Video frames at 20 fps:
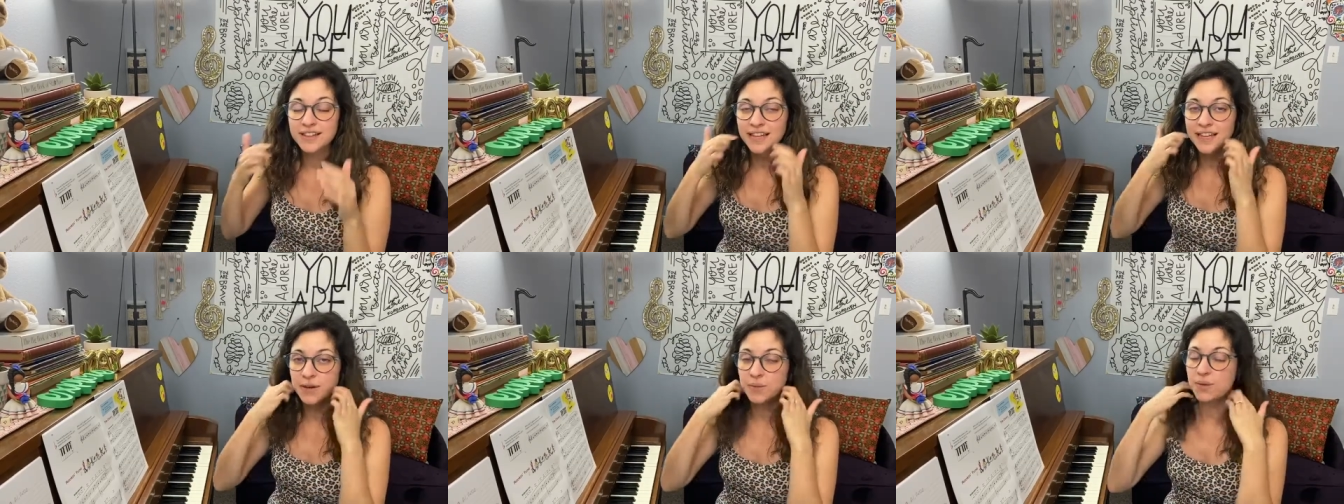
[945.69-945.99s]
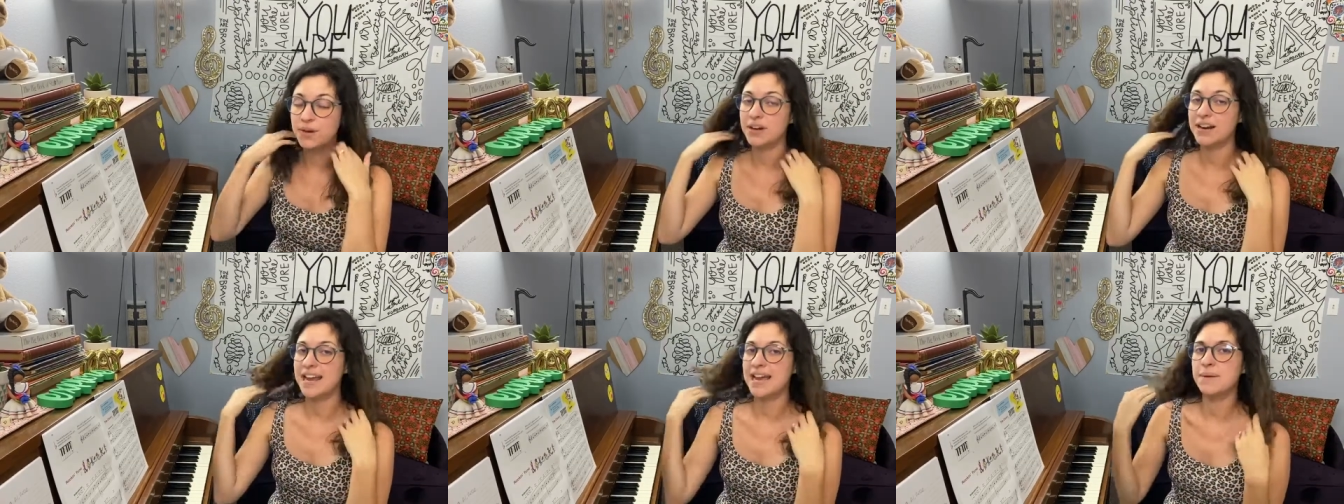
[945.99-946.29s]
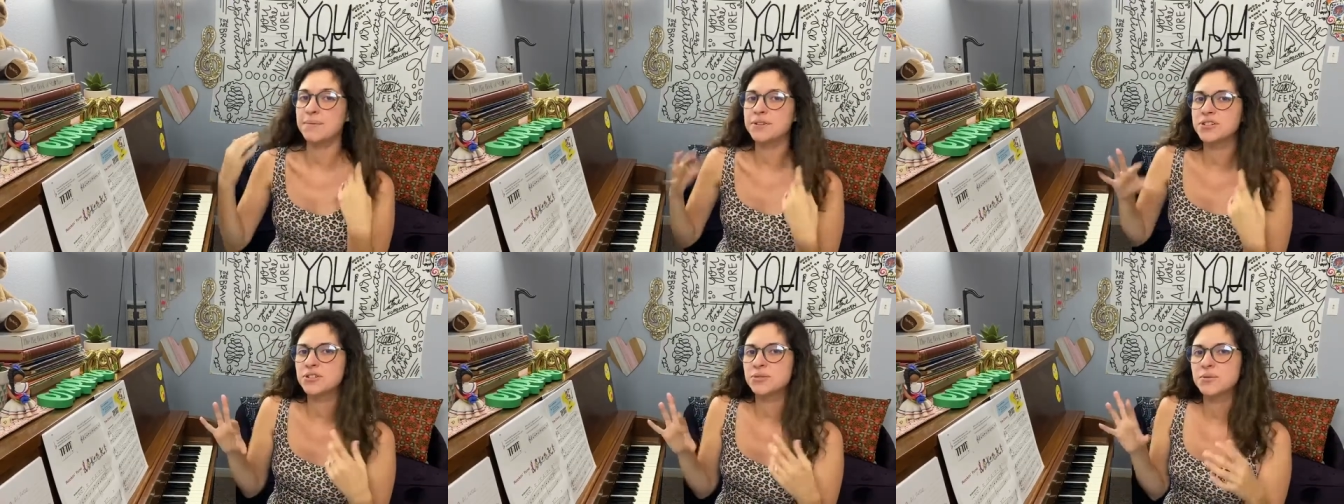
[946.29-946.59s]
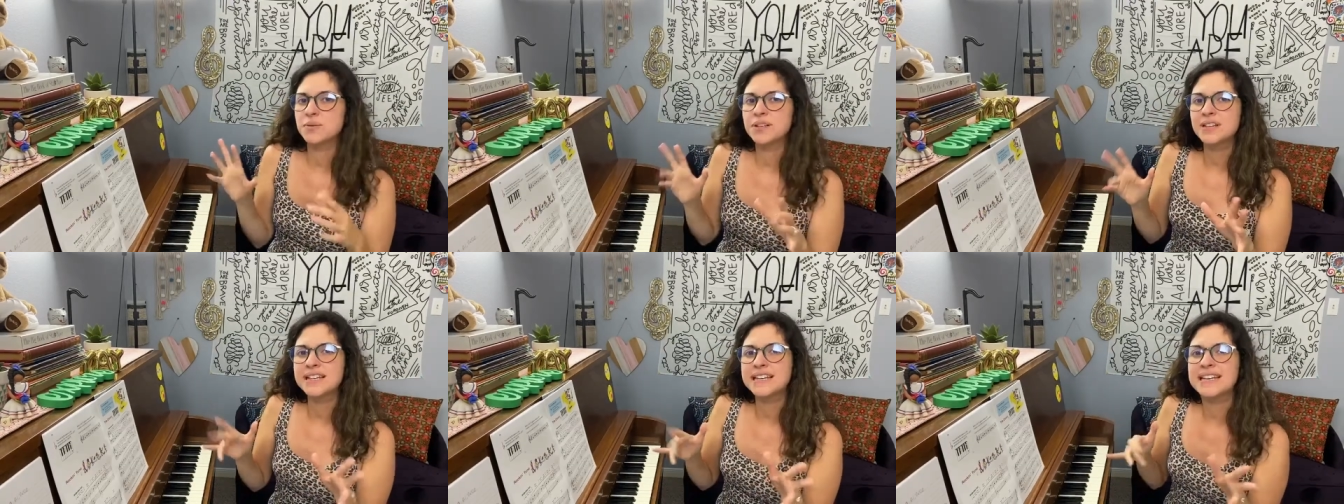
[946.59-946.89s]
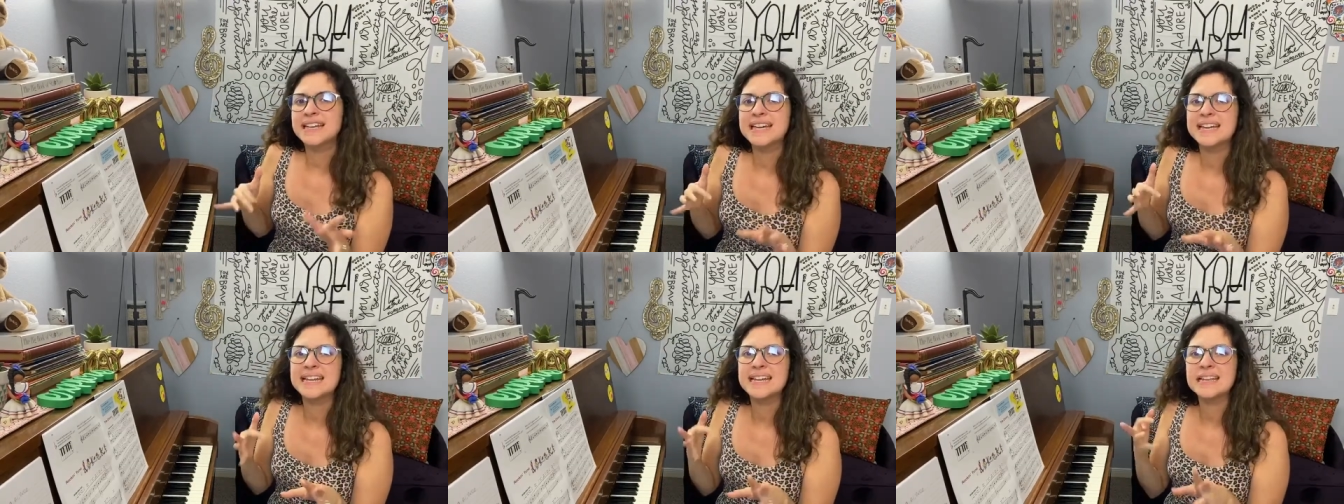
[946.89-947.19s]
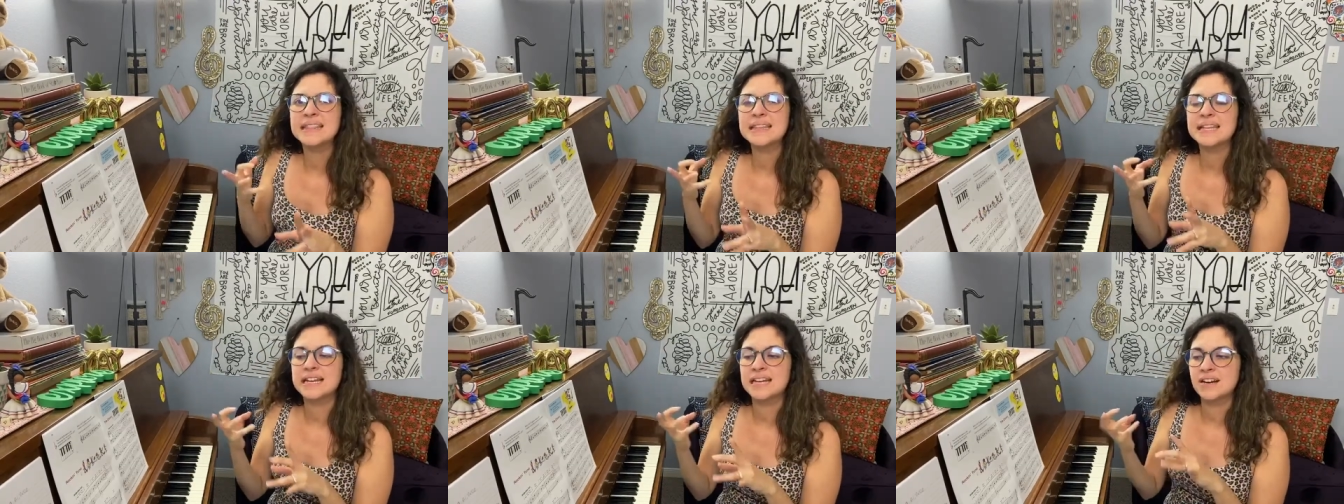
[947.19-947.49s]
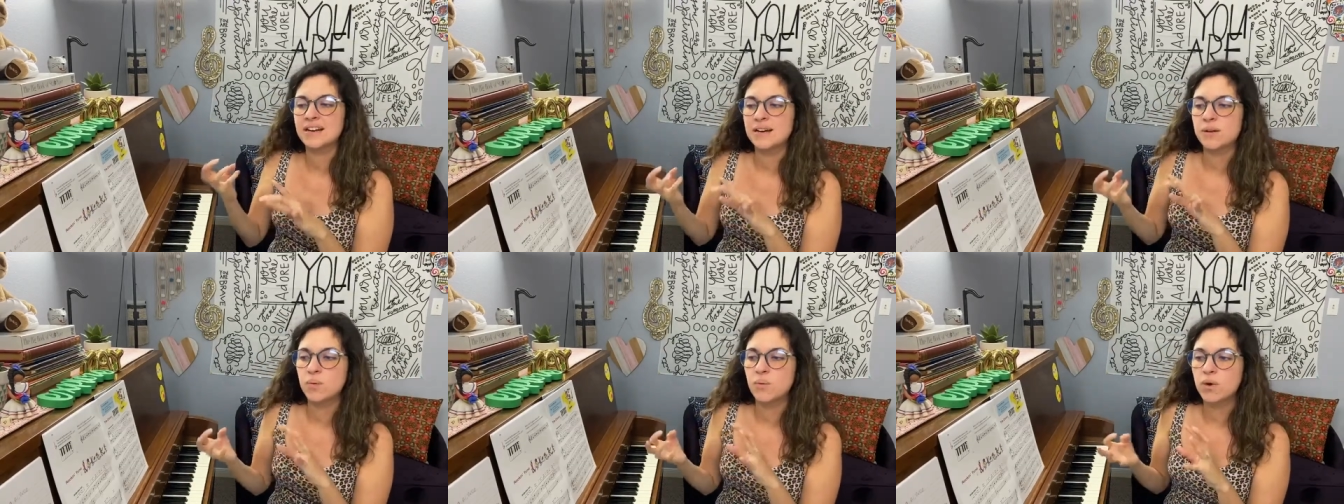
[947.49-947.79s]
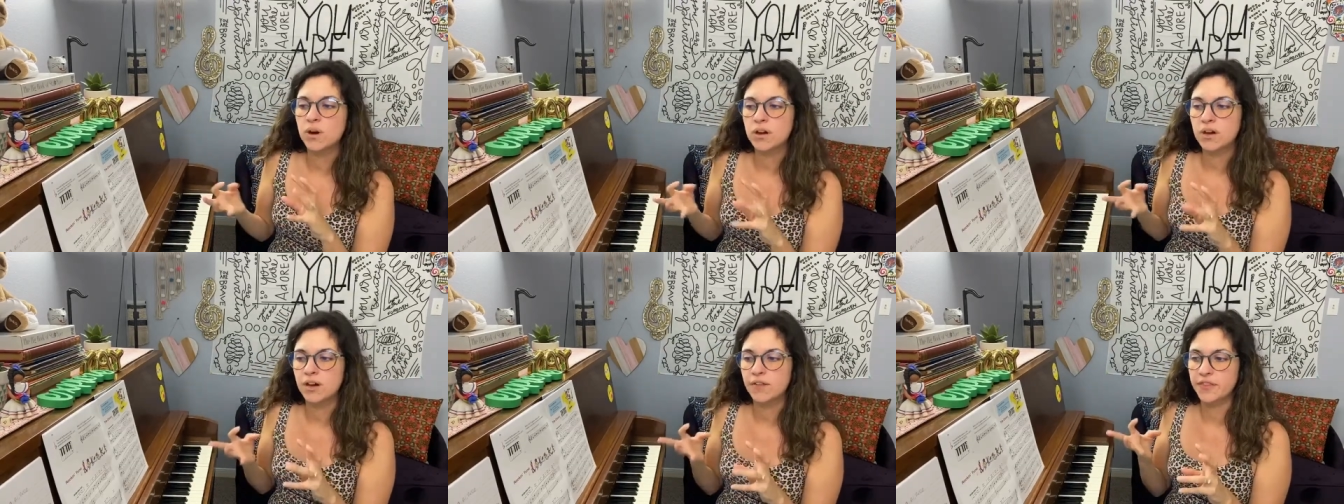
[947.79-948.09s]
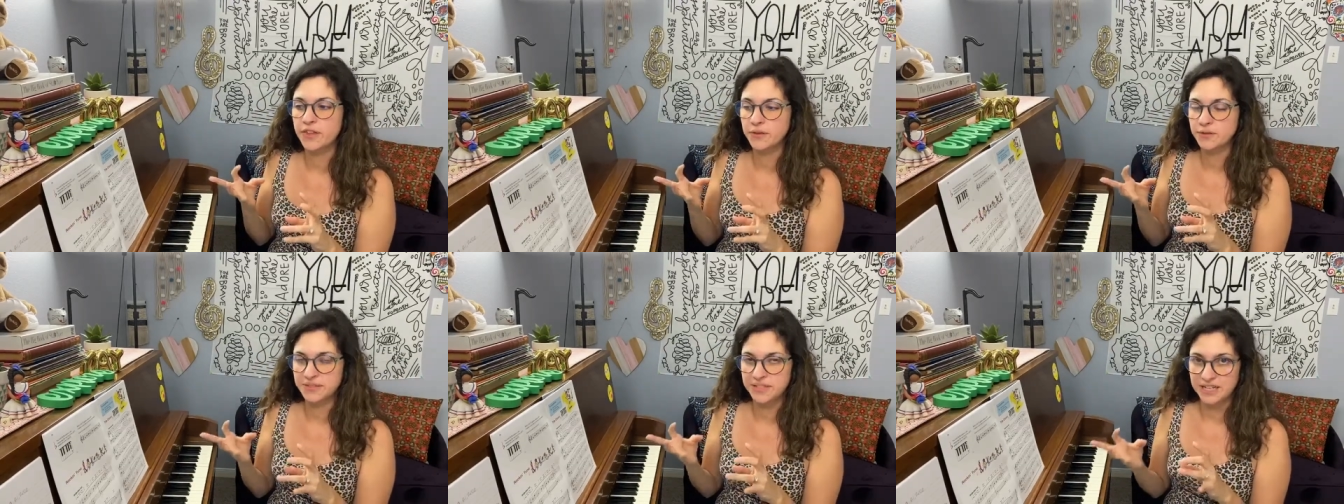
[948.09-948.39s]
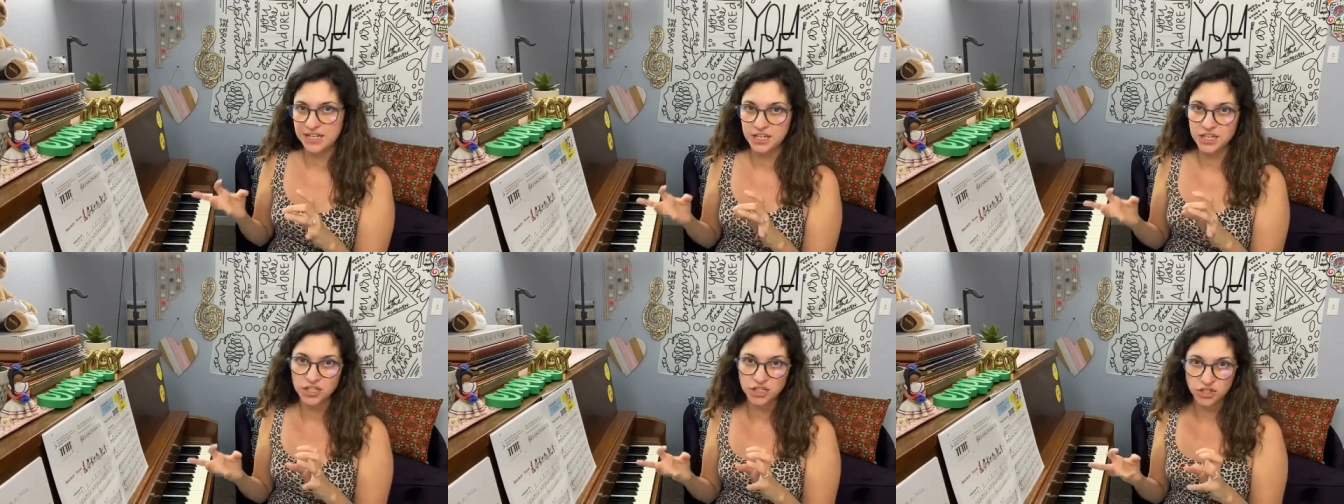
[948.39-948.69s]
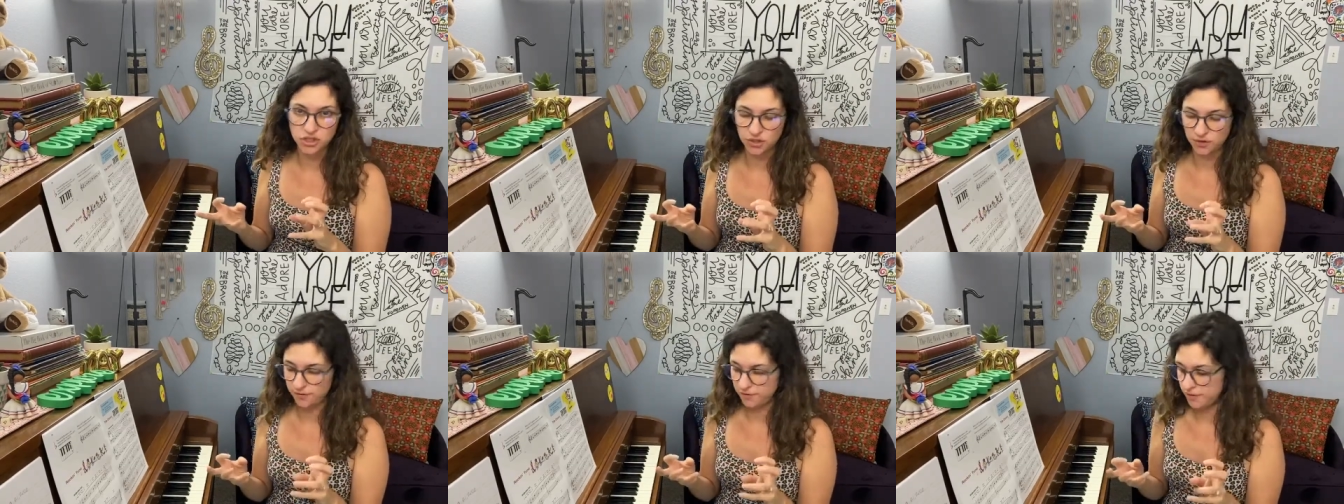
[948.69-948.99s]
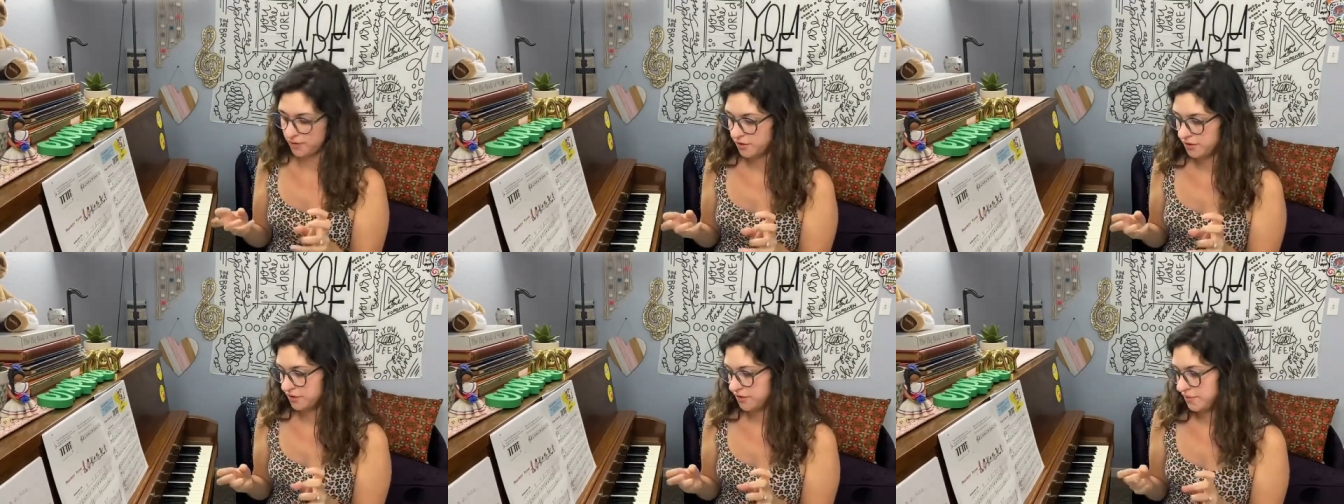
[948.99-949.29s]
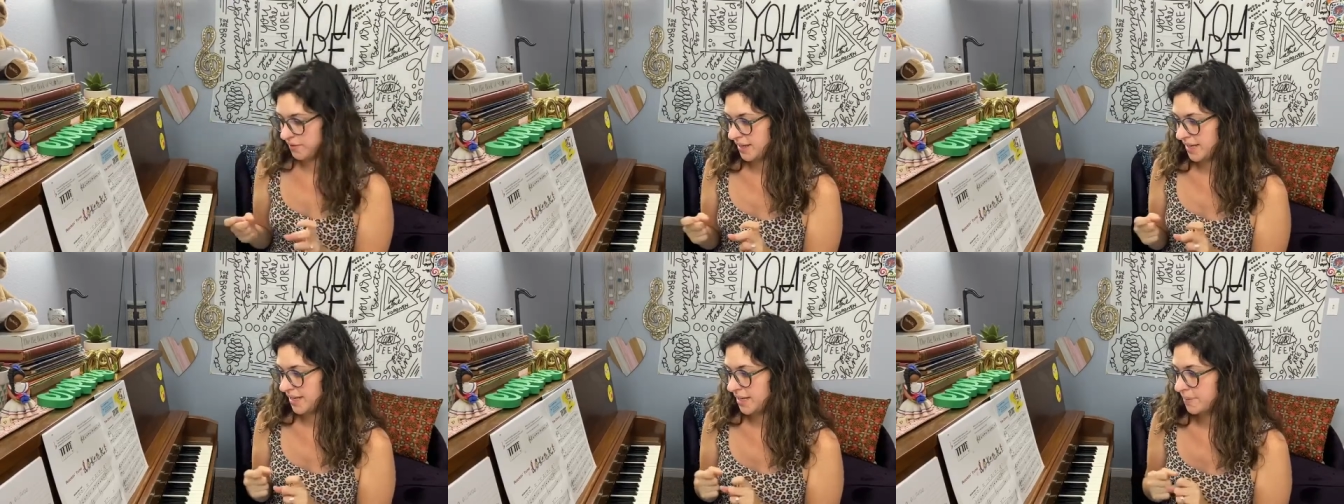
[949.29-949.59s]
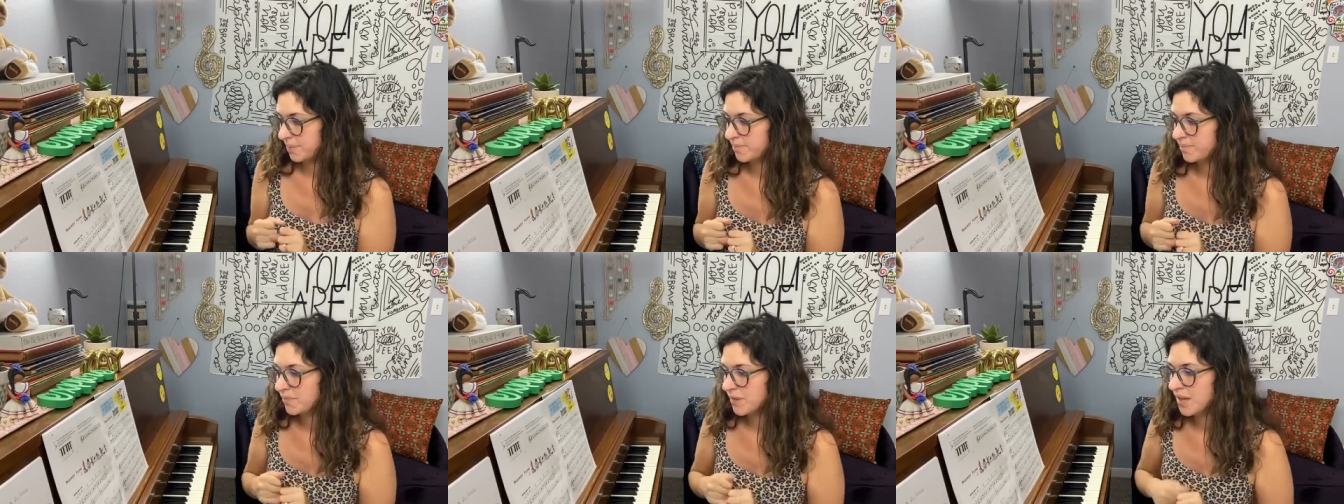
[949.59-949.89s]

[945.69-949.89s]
Like, we're able to really get in there and work on those intervals, right?